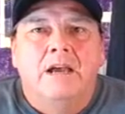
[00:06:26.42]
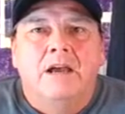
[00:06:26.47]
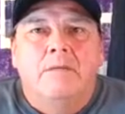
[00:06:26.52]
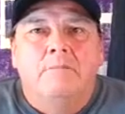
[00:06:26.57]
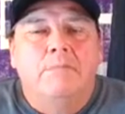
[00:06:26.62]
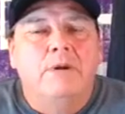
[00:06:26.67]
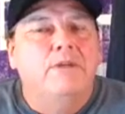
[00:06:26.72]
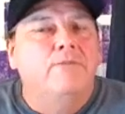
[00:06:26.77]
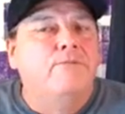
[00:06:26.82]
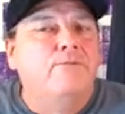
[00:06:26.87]

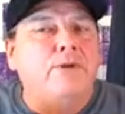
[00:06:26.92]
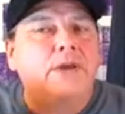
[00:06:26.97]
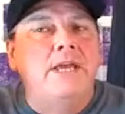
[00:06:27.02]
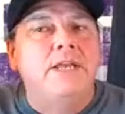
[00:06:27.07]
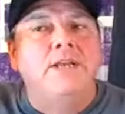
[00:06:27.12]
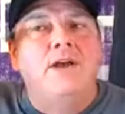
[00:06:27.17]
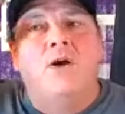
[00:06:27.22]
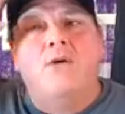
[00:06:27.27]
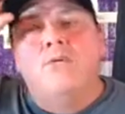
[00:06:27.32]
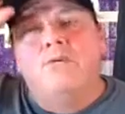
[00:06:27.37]
But if we
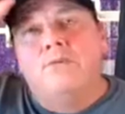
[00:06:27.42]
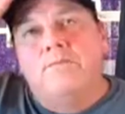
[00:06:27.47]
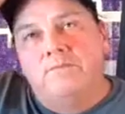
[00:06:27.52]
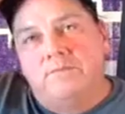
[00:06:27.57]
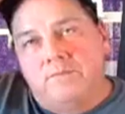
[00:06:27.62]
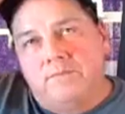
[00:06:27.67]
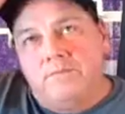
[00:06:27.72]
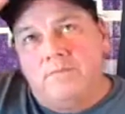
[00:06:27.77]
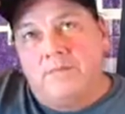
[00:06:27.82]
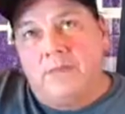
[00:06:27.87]
don't
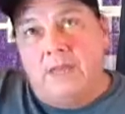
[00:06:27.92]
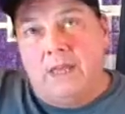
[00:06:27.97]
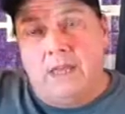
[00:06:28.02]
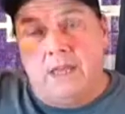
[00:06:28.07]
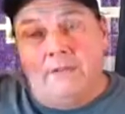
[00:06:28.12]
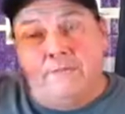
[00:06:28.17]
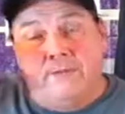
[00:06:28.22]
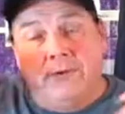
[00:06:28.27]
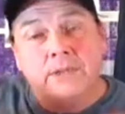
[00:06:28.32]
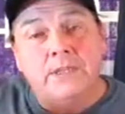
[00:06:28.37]

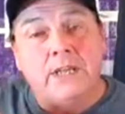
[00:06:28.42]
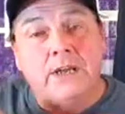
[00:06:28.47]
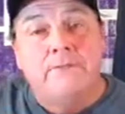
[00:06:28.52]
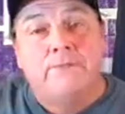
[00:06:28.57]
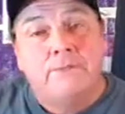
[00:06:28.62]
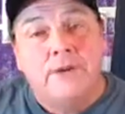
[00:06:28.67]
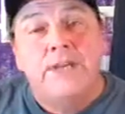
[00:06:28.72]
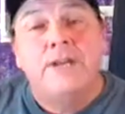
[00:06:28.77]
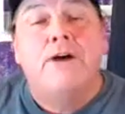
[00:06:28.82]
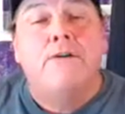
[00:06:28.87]

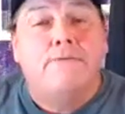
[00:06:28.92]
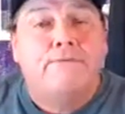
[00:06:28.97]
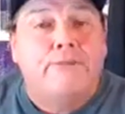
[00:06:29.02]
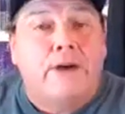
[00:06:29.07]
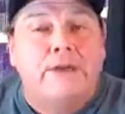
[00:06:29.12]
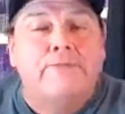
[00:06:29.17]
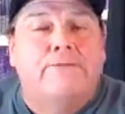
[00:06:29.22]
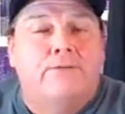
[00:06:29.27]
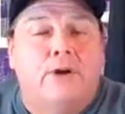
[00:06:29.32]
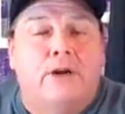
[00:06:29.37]

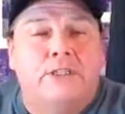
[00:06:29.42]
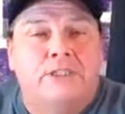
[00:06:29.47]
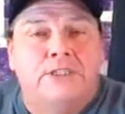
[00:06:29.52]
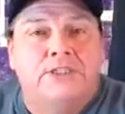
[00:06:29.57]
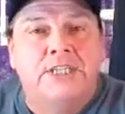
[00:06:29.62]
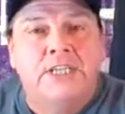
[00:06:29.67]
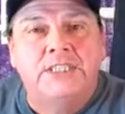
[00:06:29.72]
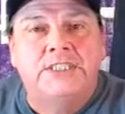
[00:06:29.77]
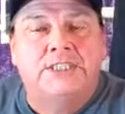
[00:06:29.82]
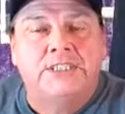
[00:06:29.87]
fight for our
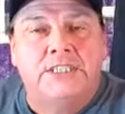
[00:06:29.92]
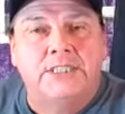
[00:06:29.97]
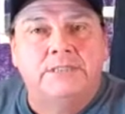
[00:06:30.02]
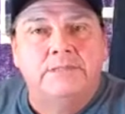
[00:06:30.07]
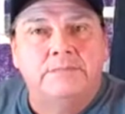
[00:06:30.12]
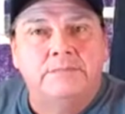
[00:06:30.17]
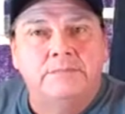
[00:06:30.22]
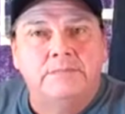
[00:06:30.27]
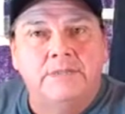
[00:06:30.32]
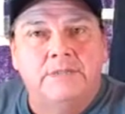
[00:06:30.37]
distinction,
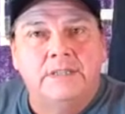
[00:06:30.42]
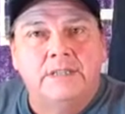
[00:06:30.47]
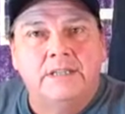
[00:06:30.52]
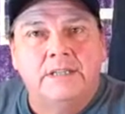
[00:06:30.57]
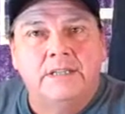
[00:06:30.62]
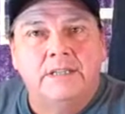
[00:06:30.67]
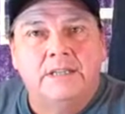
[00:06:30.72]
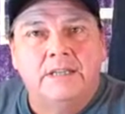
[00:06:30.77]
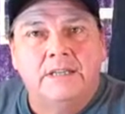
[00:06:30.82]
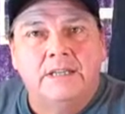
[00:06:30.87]

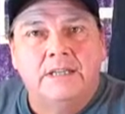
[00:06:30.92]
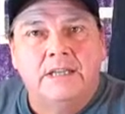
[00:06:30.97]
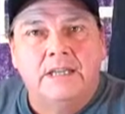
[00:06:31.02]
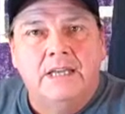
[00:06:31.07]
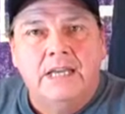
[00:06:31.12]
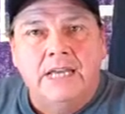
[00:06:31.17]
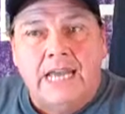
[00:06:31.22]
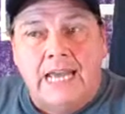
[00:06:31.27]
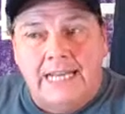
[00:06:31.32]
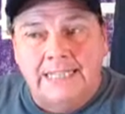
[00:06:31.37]

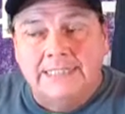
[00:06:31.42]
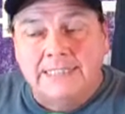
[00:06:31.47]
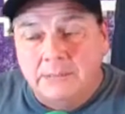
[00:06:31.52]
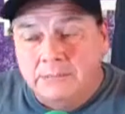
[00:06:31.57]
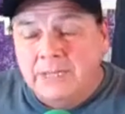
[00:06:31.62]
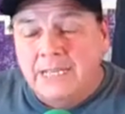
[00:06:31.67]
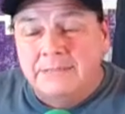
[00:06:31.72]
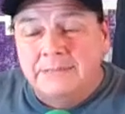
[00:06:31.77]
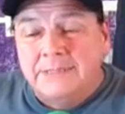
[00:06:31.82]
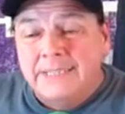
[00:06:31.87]
and
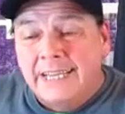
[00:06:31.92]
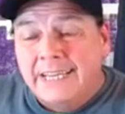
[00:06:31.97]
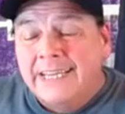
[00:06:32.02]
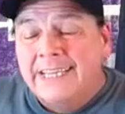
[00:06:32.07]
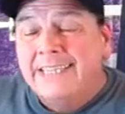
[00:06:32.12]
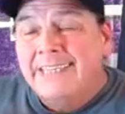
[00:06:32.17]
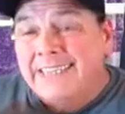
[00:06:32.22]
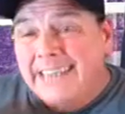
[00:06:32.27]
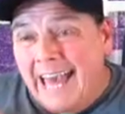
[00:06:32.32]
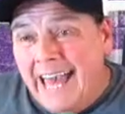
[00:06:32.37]
sometimes
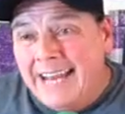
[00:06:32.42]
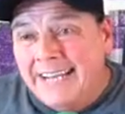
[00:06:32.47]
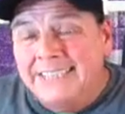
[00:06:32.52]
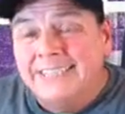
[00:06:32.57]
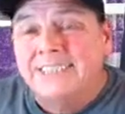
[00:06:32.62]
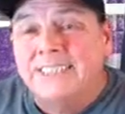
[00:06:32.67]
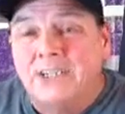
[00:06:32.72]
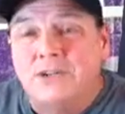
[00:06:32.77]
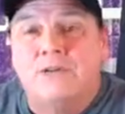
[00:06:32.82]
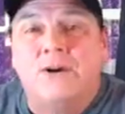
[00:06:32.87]
that
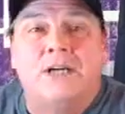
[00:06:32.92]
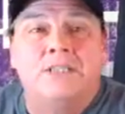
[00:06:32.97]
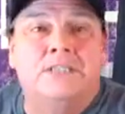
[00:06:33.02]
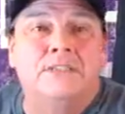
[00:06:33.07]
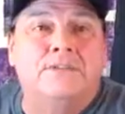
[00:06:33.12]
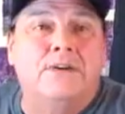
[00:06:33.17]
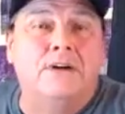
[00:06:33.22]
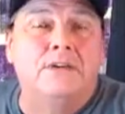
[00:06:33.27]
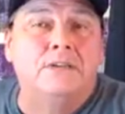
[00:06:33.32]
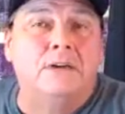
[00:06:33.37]
is the crux
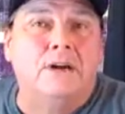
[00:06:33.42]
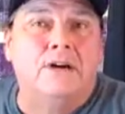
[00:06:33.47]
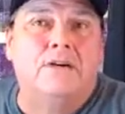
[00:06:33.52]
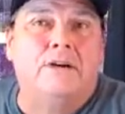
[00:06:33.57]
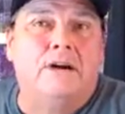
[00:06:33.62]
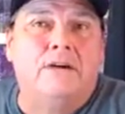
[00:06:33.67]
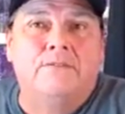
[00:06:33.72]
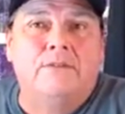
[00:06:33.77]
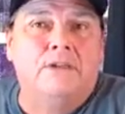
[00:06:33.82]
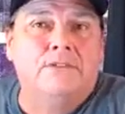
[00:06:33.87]
of
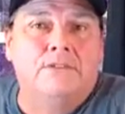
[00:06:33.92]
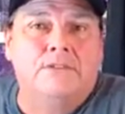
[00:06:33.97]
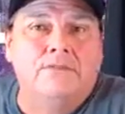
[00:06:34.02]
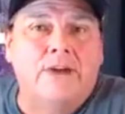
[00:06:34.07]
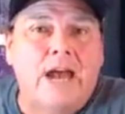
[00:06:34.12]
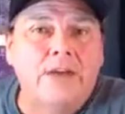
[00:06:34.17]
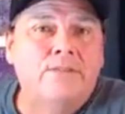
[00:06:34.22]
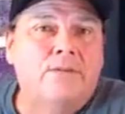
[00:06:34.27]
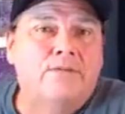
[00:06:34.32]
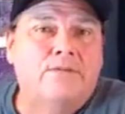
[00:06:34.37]
our
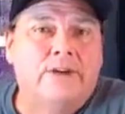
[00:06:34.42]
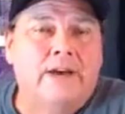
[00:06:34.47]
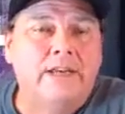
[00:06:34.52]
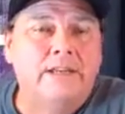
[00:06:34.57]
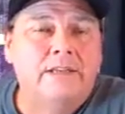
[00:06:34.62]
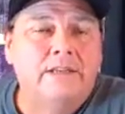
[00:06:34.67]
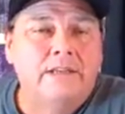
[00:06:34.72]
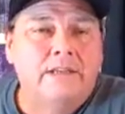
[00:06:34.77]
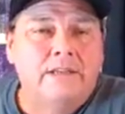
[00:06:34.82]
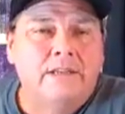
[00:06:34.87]
survival
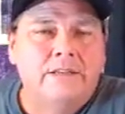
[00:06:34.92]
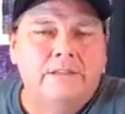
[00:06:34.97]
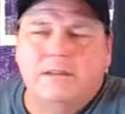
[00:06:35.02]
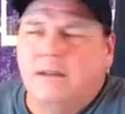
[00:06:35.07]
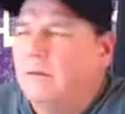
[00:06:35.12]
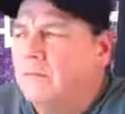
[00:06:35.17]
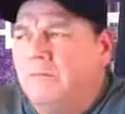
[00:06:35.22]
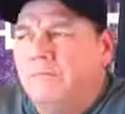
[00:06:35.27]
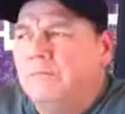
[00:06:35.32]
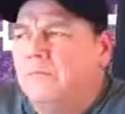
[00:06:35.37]
fight.
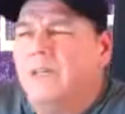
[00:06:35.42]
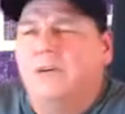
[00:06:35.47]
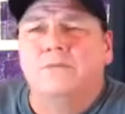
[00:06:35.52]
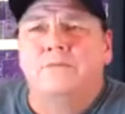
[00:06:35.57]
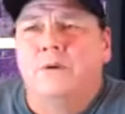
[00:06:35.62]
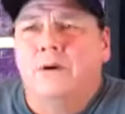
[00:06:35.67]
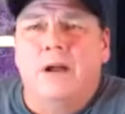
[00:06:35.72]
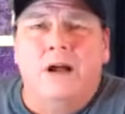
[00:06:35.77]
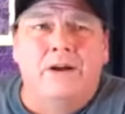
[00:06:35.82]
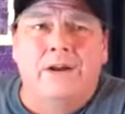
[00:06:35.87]
Look,
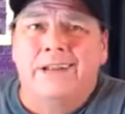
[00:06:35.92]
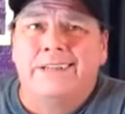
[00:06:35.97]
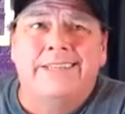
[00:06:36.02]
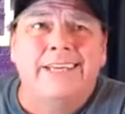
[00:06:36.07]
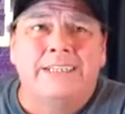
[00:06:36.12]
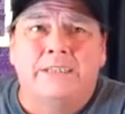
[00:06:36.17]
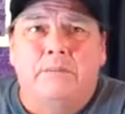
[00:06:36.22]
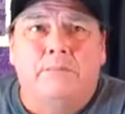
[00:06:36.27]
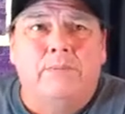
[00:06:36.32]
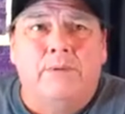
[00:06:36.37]
we're all going
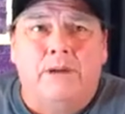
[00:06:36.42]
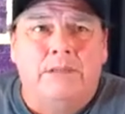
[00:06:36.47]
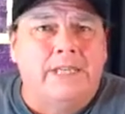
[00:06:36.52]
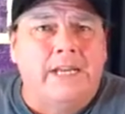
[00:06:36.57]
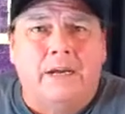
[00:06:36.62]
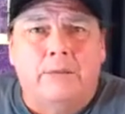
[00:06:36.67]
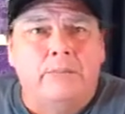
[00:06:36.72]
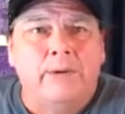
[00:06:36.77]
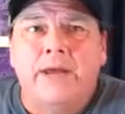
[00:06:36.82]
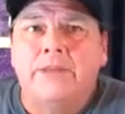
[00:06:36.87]
to
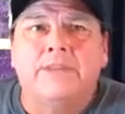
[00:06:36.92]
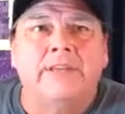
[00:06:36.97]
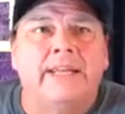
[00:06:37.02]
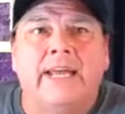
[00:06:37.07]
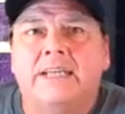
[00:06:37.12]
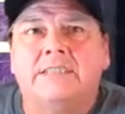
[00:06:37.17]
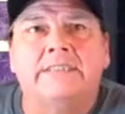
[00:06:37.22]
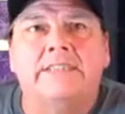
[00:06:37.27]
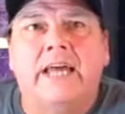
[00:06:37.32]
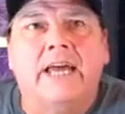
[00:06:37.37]
take a breath the
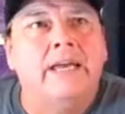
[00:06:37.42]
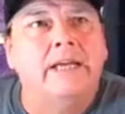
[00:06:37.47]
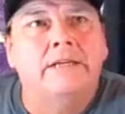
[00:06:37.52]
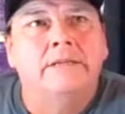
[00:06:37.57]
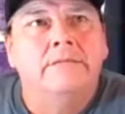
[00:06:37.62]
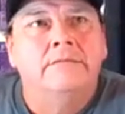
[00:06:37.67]
next day.